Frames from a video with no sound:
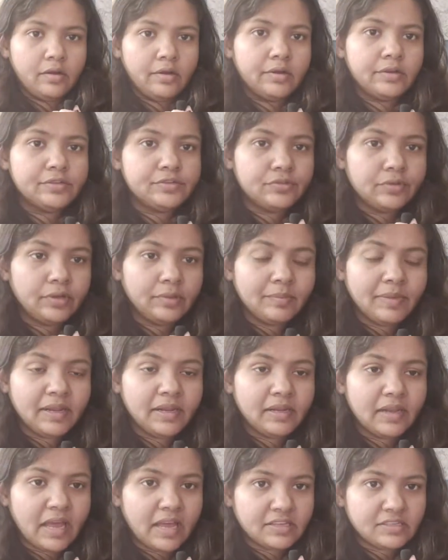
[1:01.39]
So in my
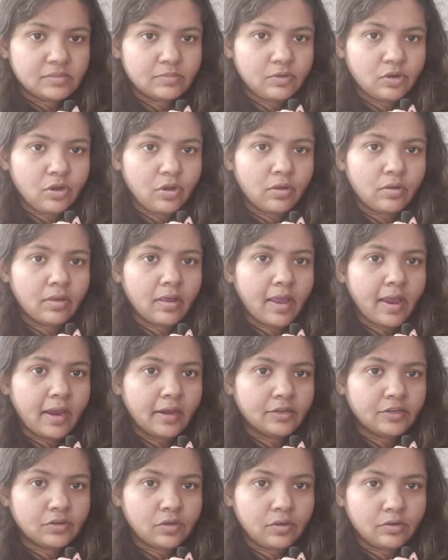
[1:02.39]
last blog, I
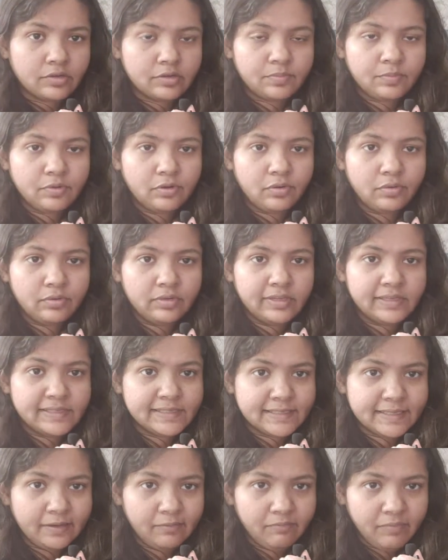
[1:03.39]
talked about the
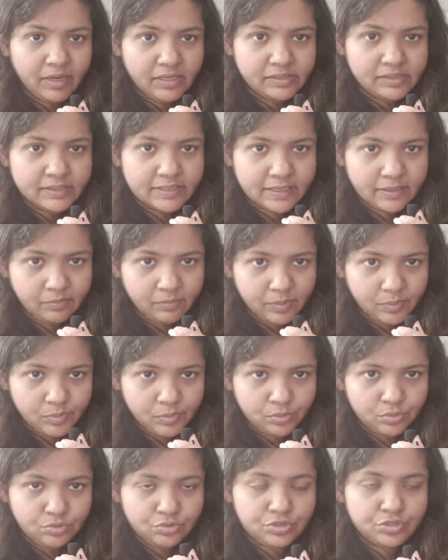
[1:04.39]
step-by-step
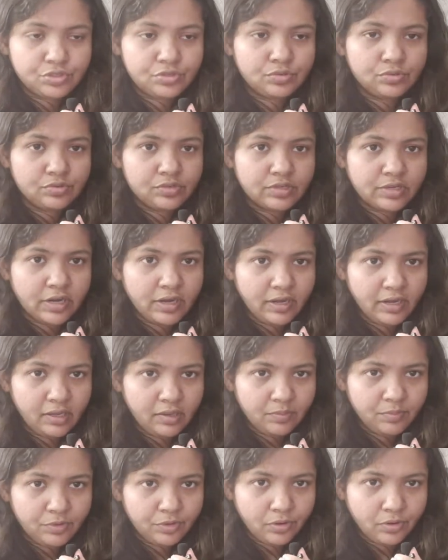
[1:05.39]
approach to study
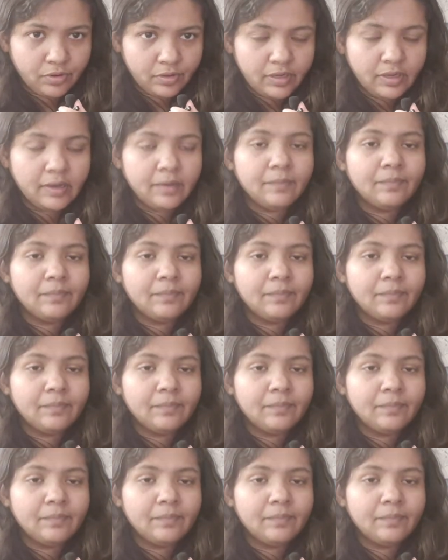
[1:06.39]
abroad,